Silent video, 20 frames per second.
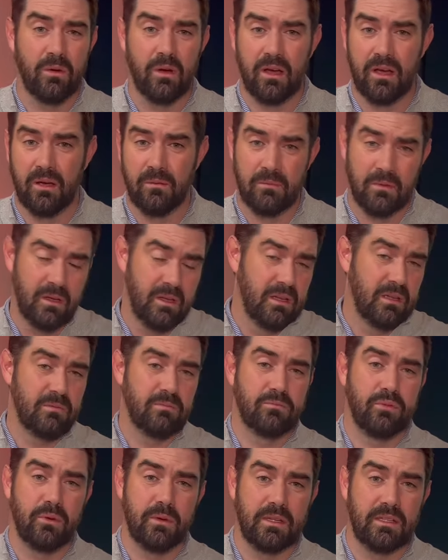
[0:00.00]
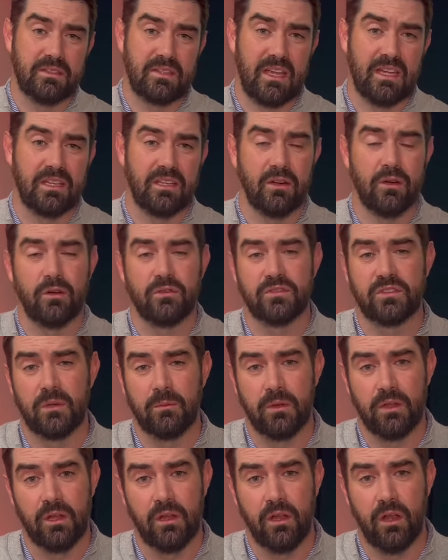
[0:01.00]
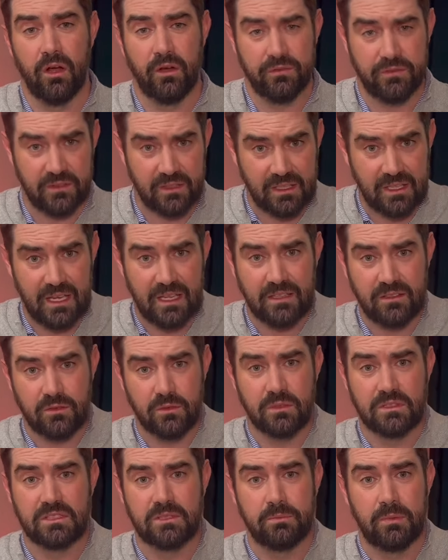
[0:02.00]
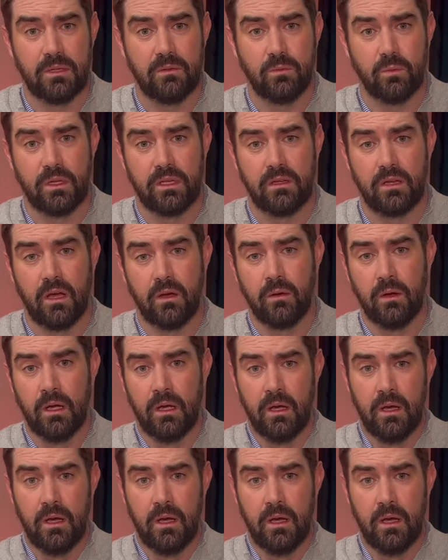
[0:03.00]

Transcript: Um, probably taken off some of the loft to get into his spin window.